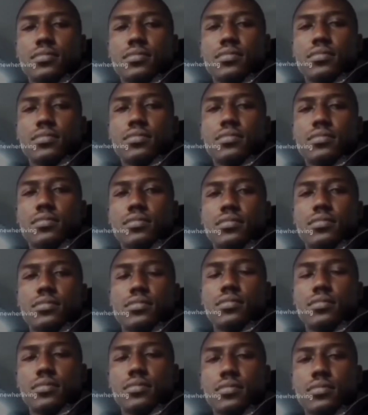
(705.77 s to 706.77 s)

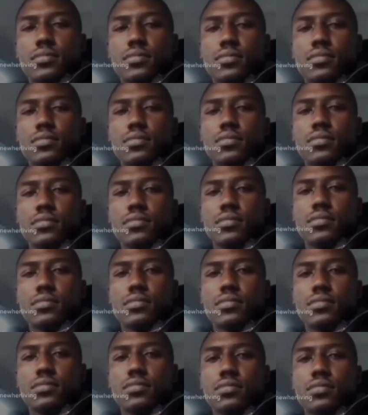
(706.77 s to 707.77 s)

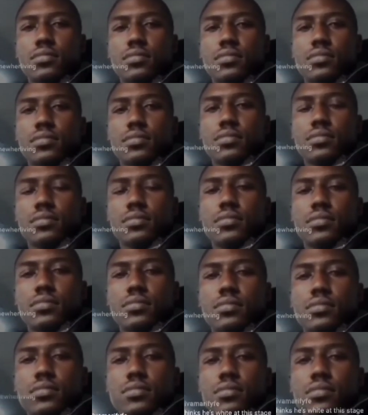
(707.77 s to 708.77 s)

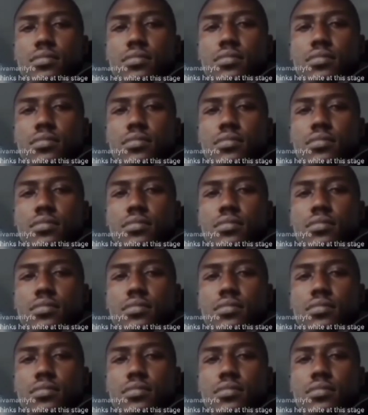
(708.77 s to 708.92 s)
(silent)